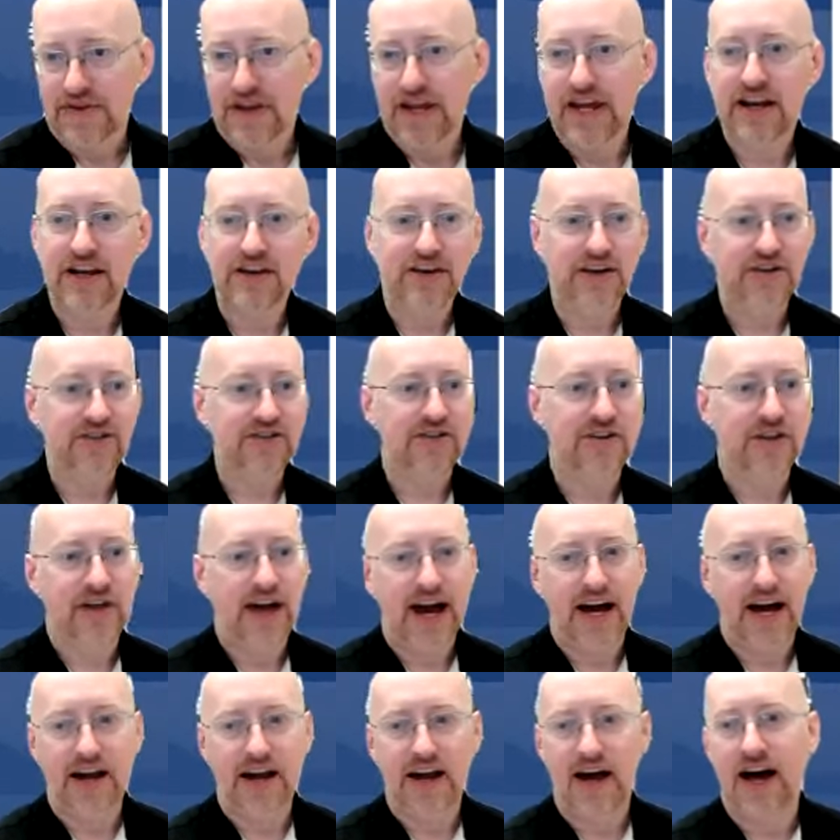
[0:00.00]
In addition to
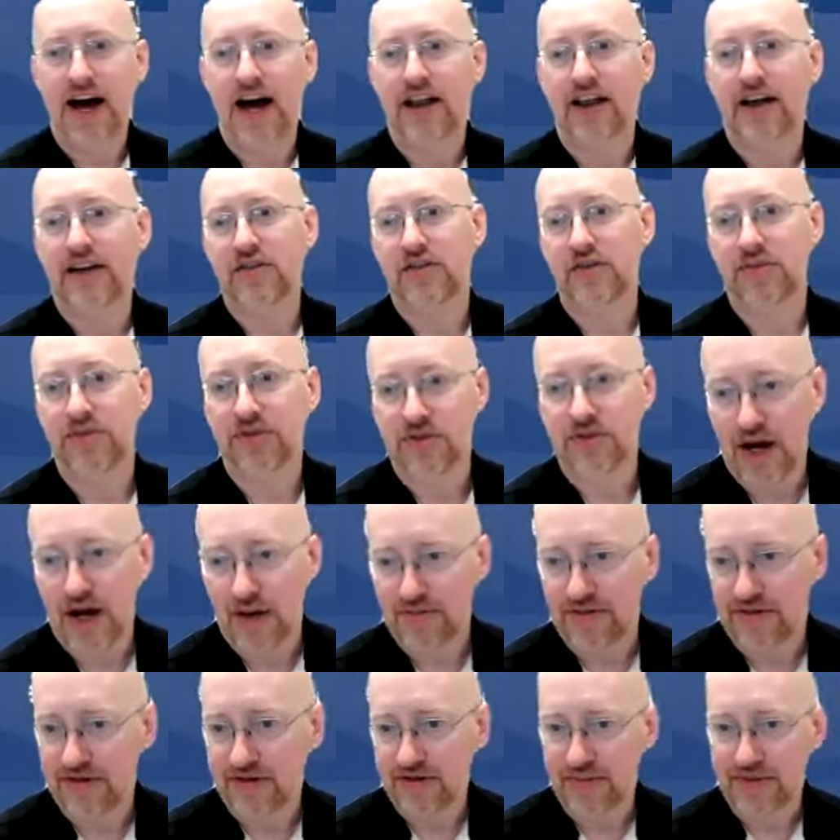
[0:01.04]
that, Highline
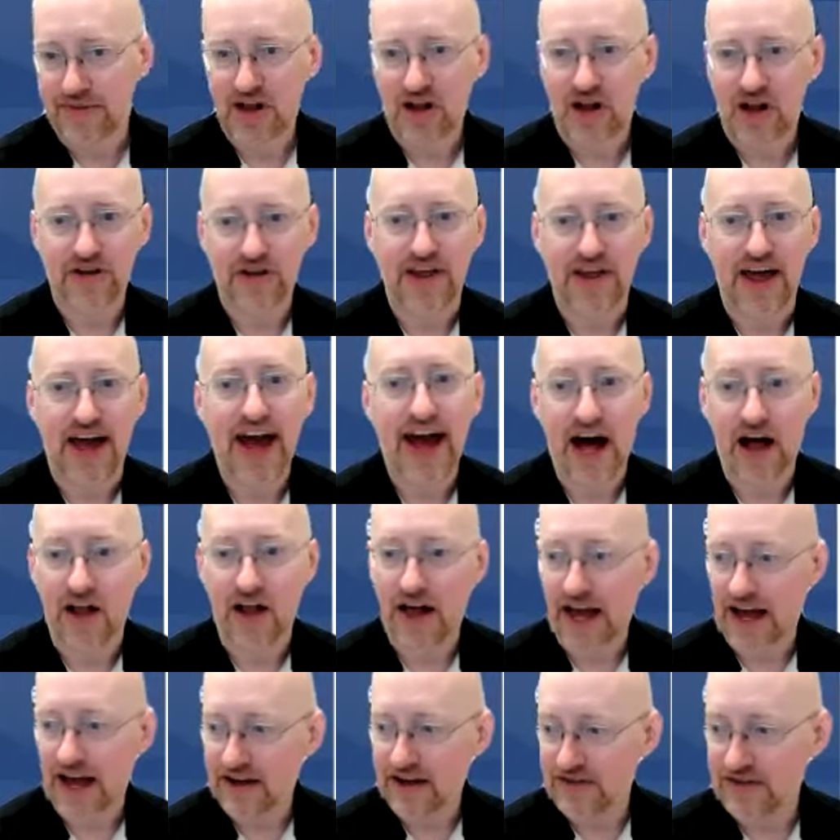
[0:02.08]
subscribes to something called the
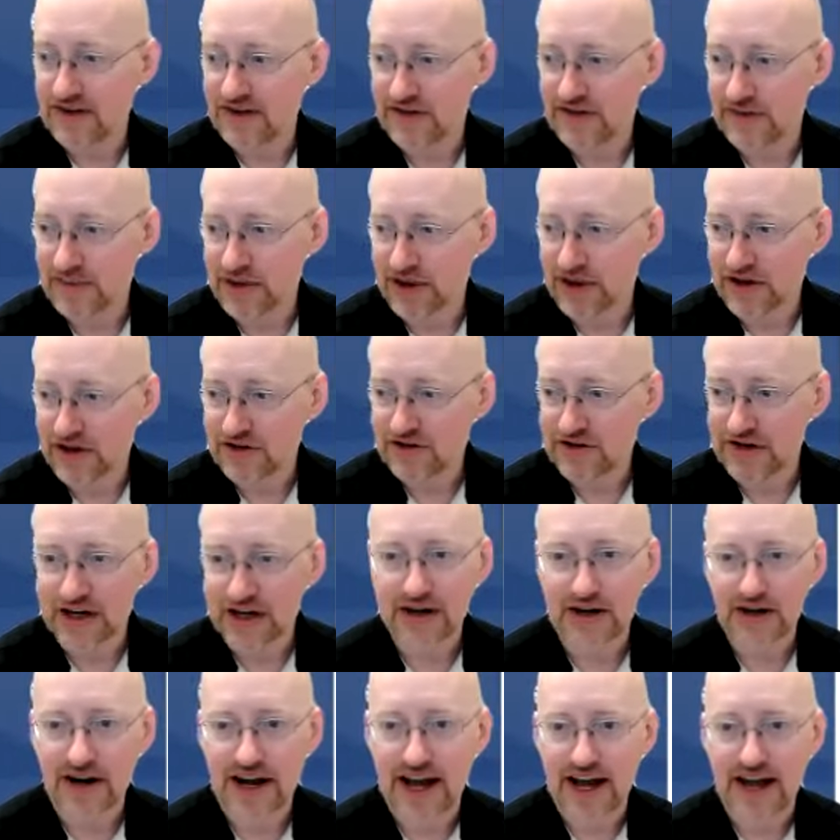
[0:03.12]
Ally Accessibility
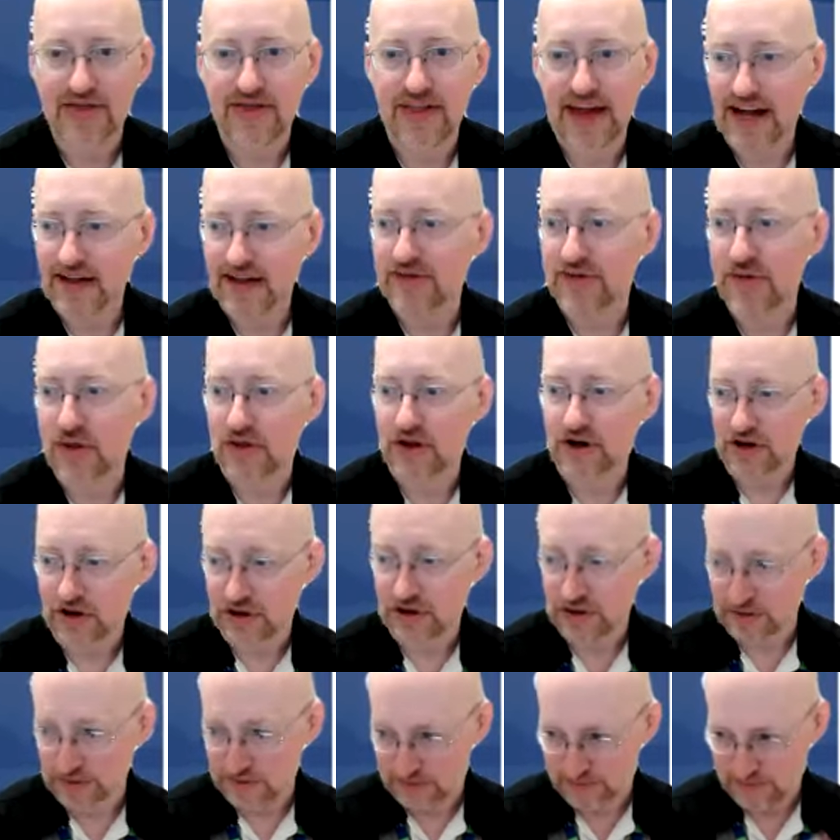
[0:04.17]
Checker, and that's the
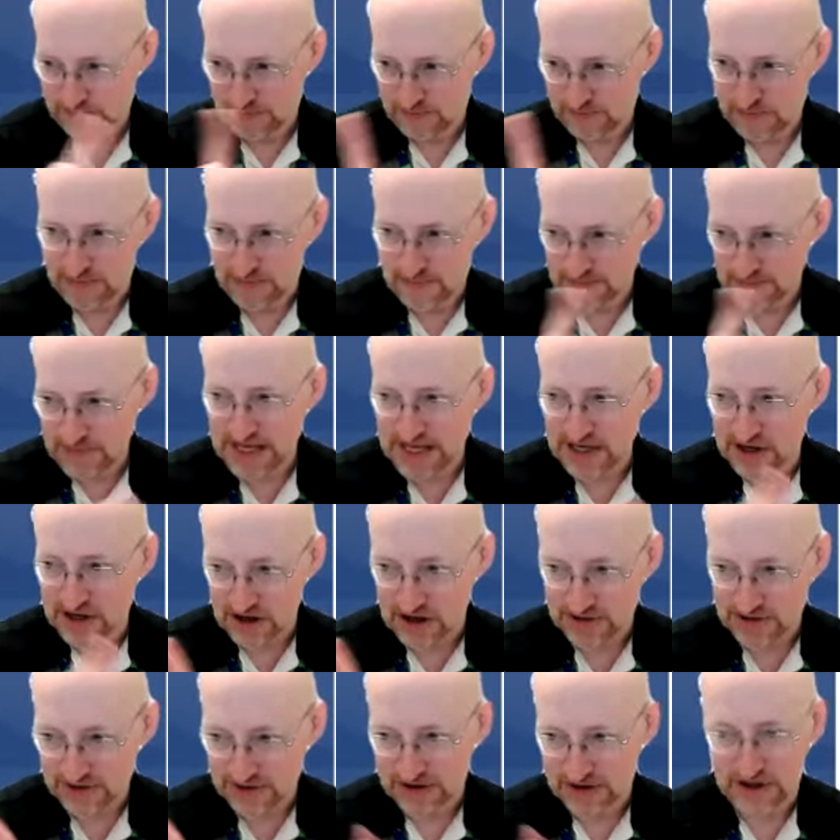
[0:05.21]
little
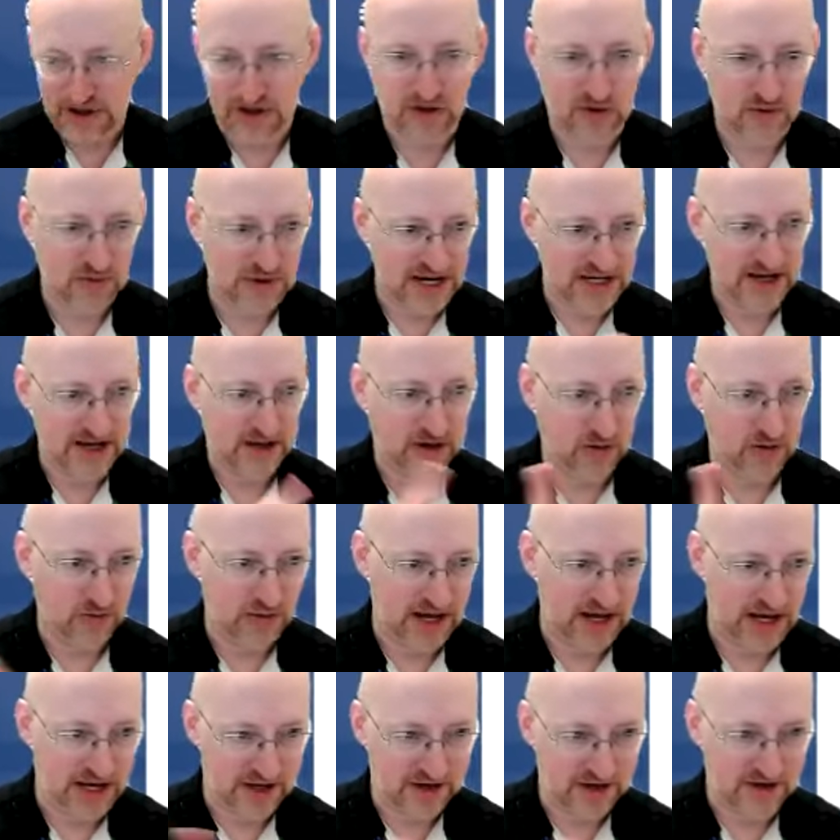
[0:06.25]
meter, the green, yellow,
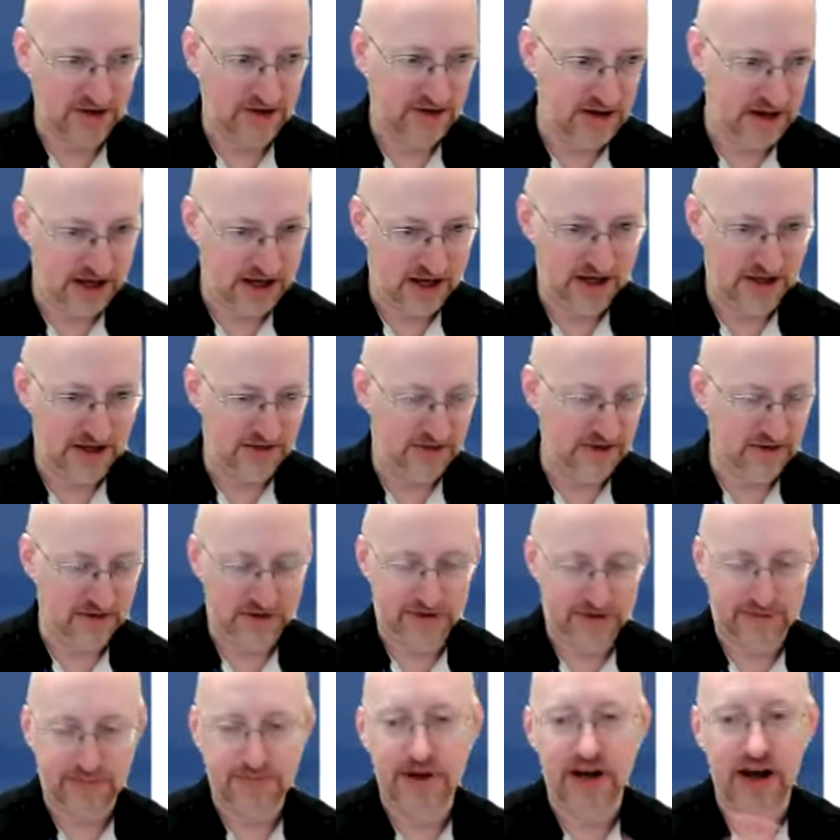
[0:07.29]
red
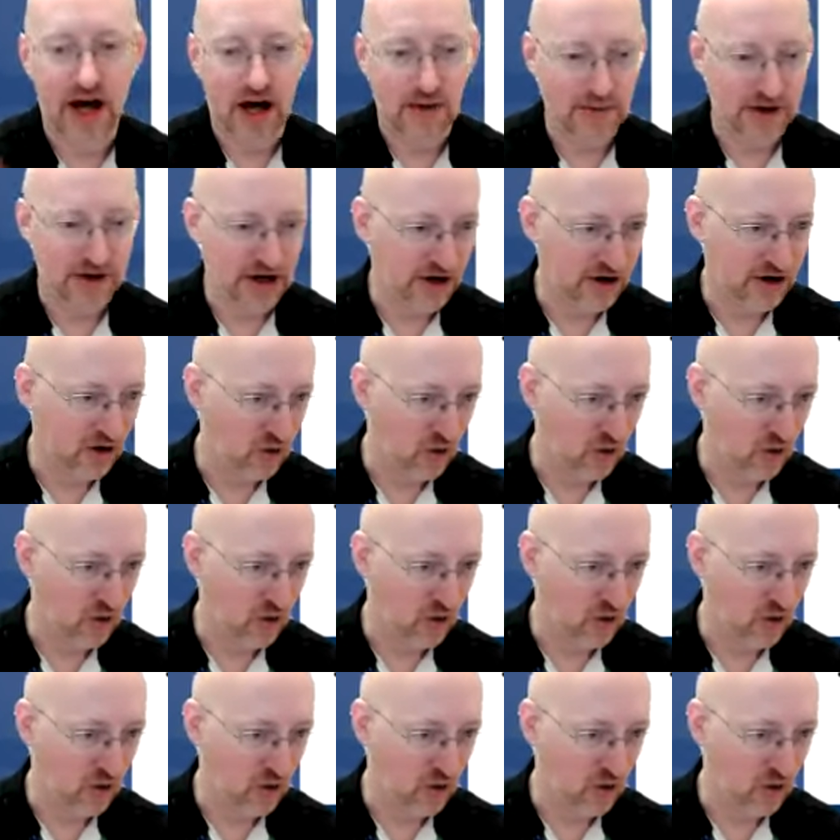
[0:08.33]
speedometer